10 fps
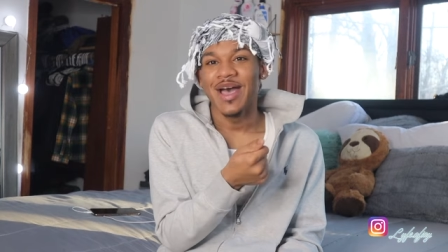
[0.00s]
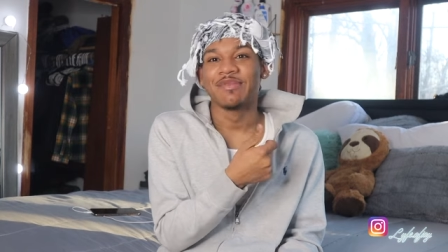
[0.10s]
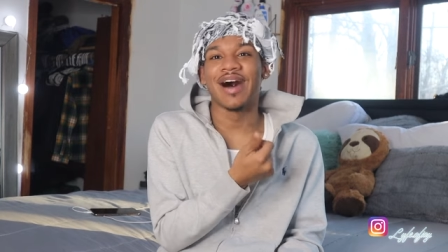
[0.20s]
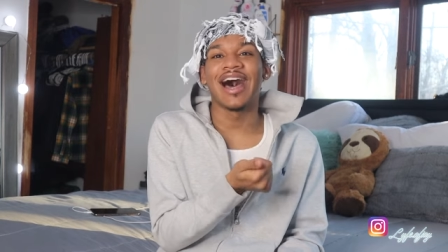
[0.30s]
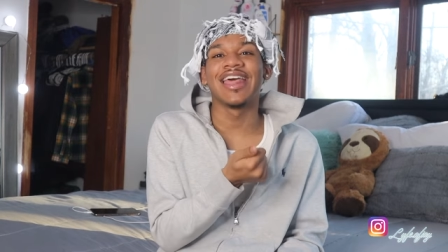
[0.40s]

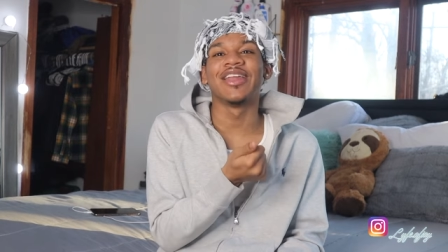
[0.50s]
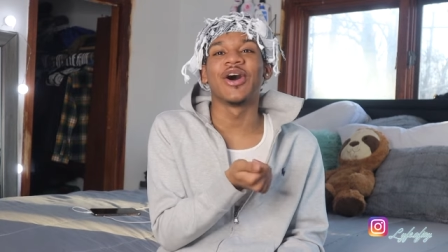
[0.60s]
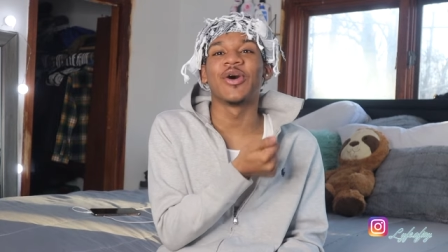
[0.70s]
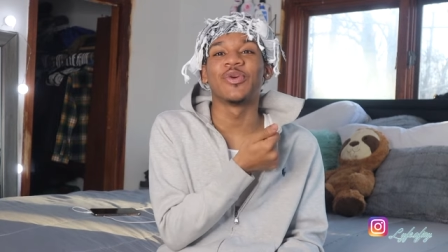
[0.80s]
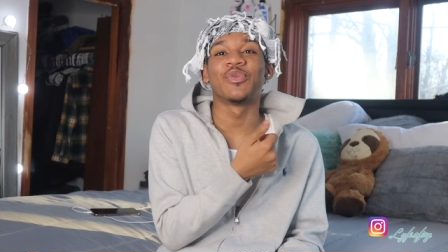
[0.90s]
But I didn't
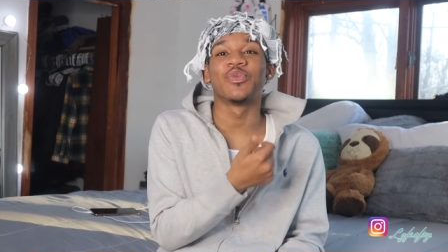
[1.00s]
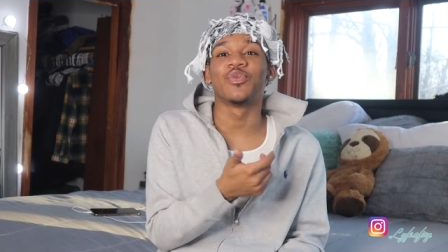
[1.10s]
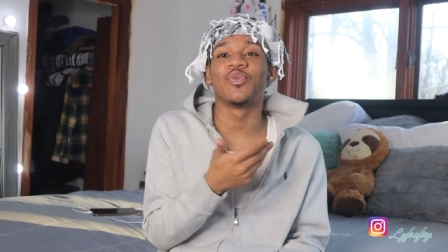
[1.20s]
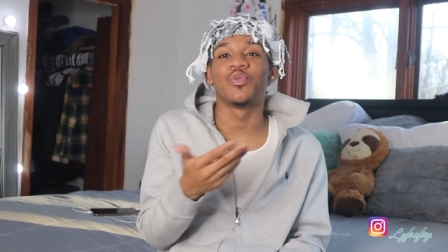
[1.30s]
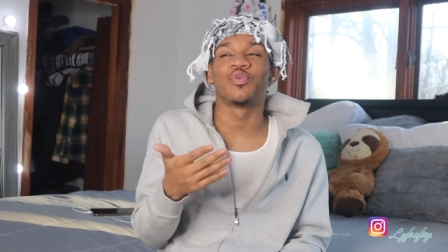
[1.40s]
know
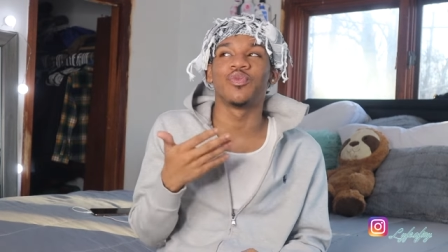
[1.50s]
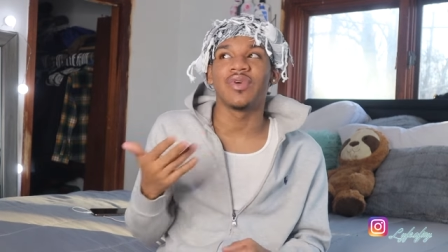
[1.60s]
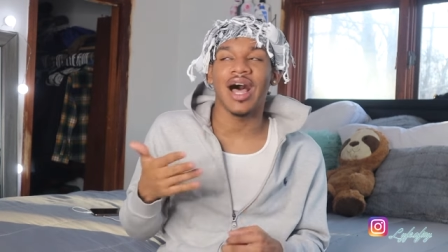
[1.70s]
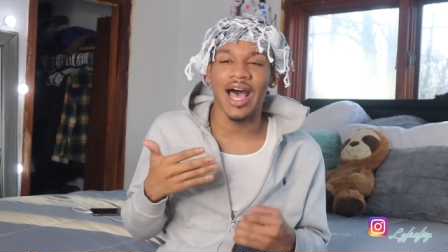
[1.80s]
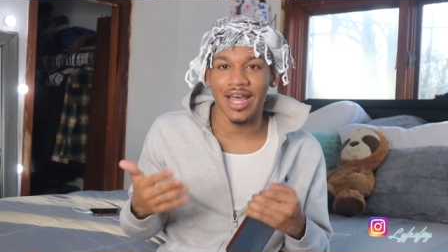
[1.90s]

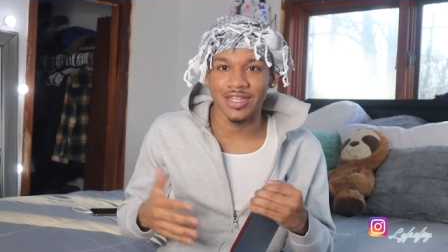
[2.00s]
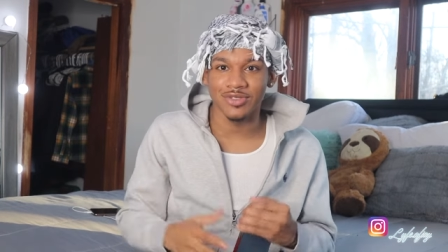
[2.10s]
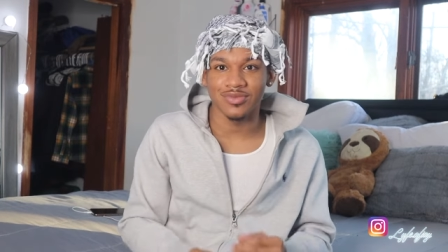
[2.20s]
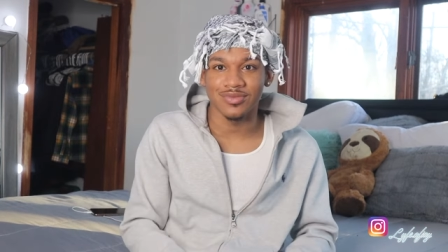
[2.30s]
how to